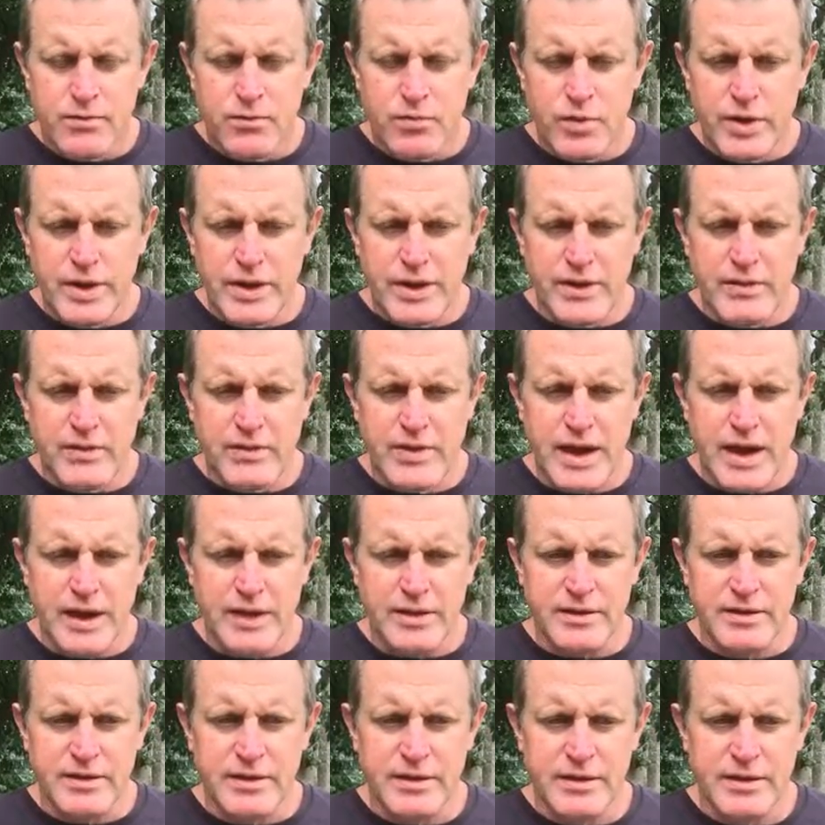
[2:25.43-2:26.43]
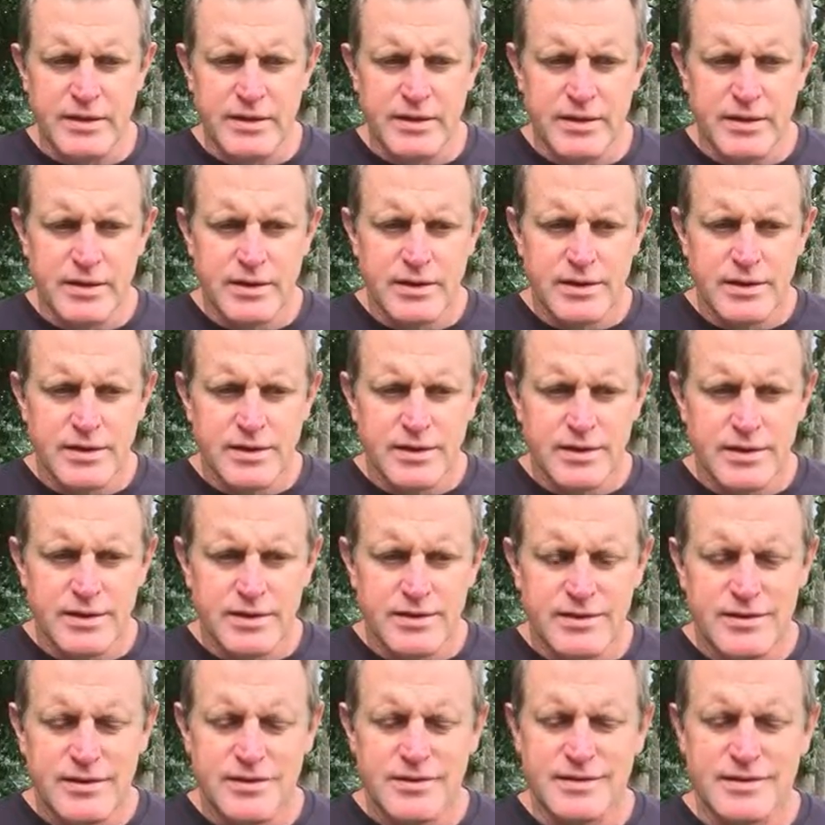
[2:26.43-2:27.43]
we can then
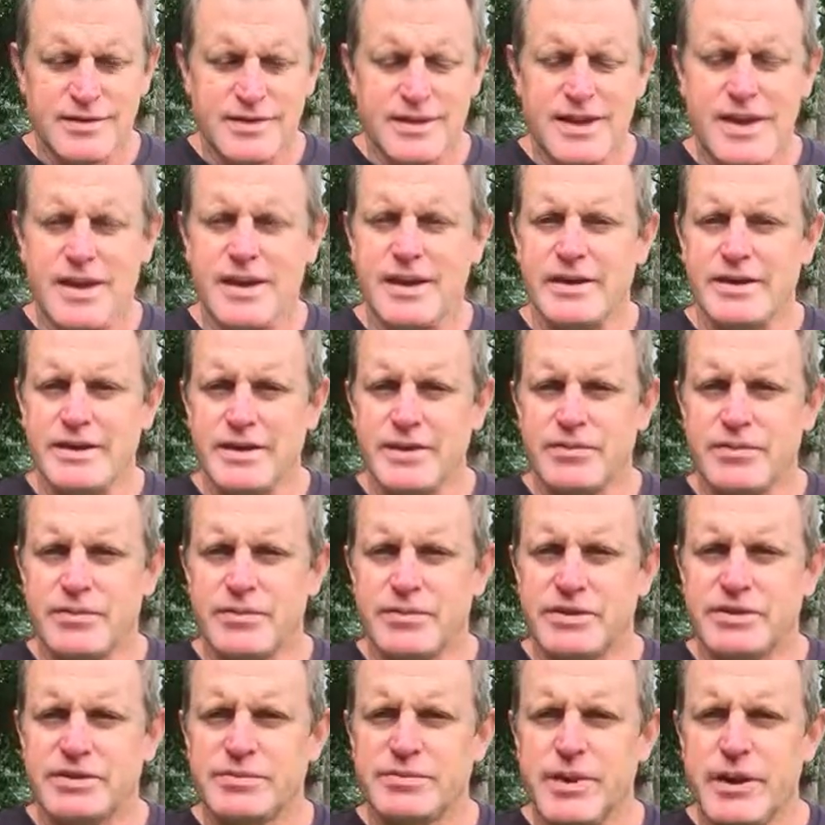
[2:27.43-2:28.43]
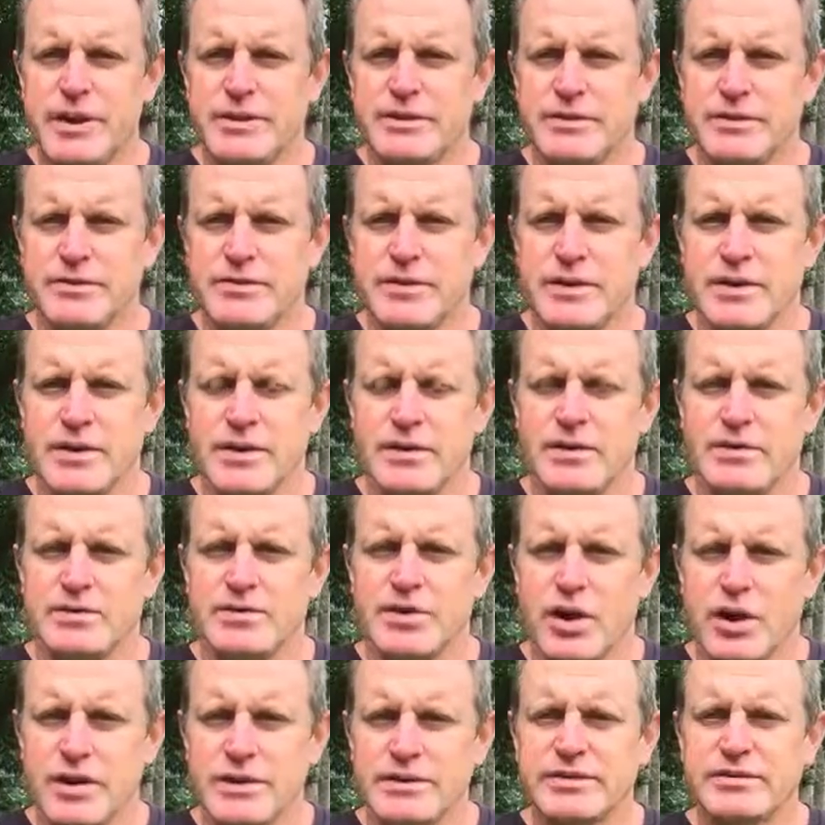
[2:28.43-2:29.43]
get a different perspective. And it
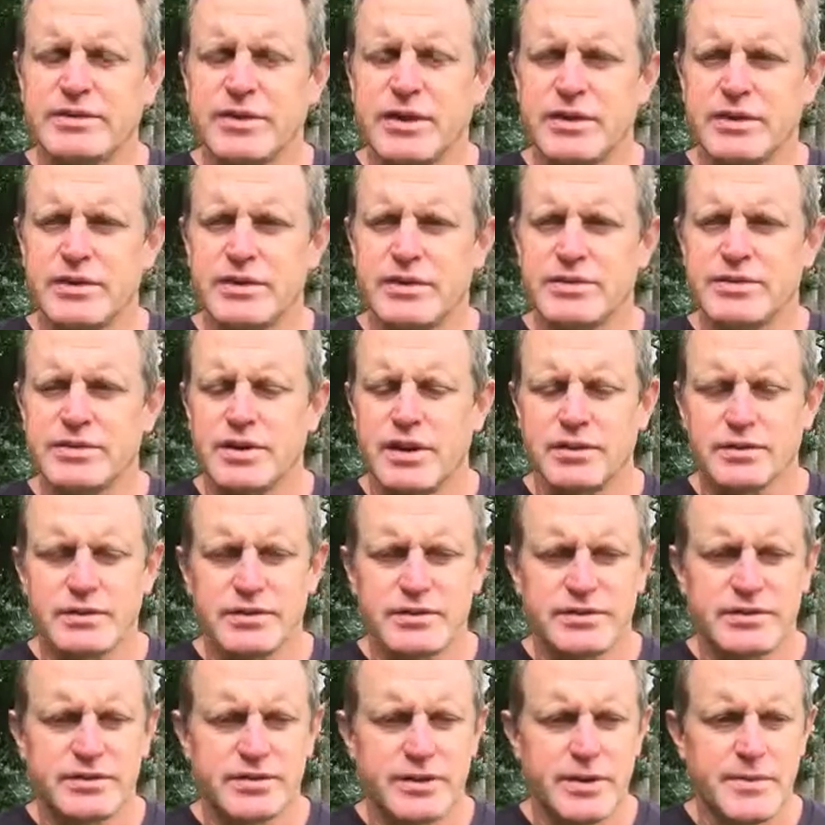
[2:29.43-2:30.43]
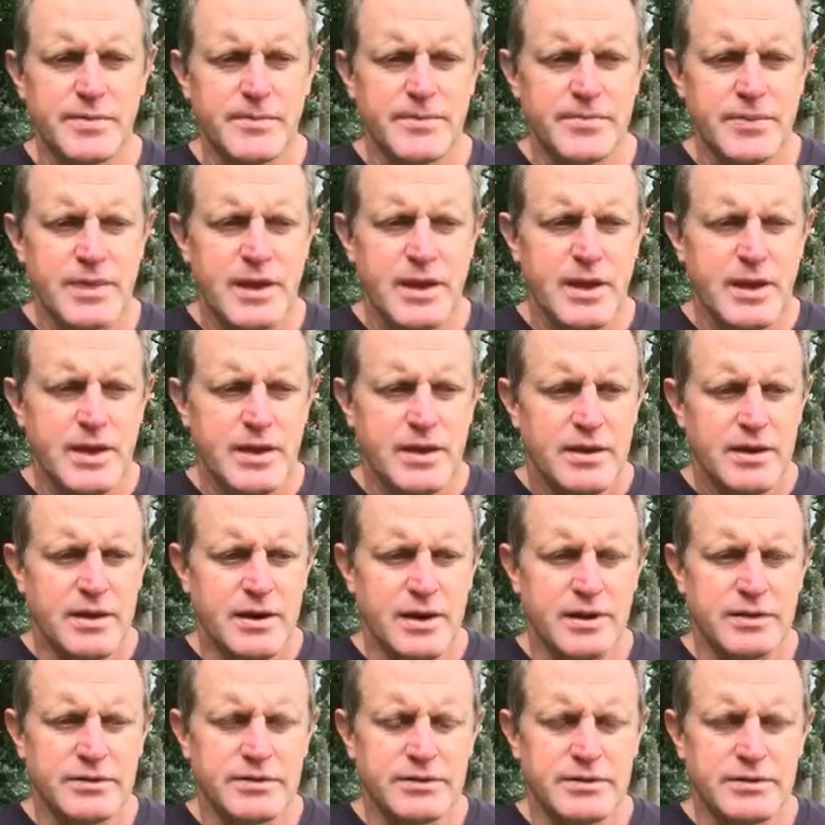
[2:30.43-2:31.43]
was Einstein who told us that,
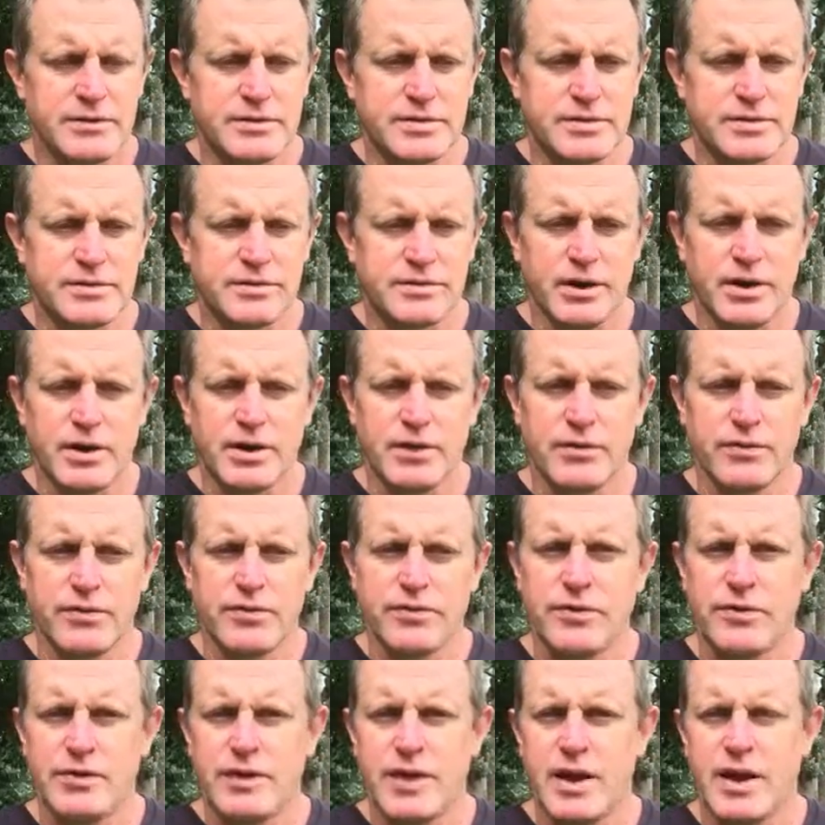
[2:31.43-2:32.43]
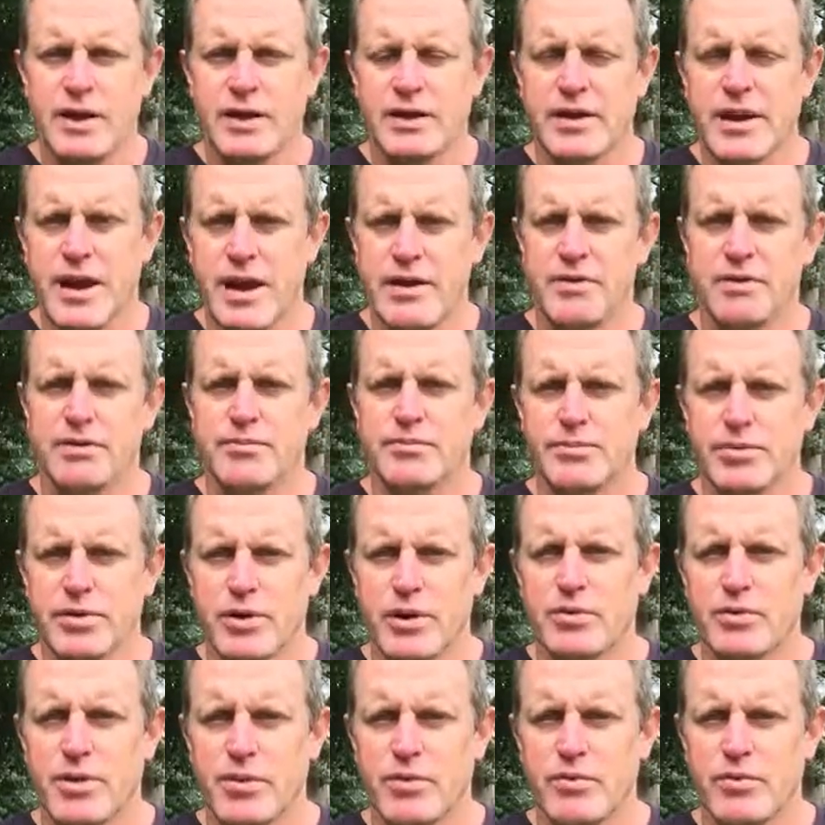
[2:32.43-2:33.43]
to solve our current
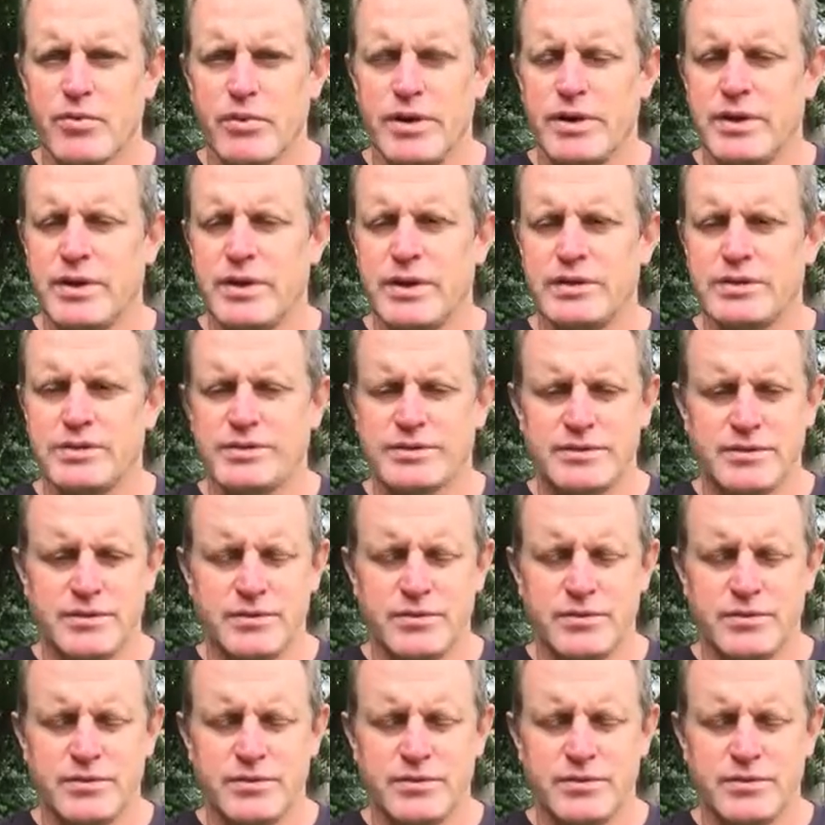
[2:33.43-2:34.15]
problem, we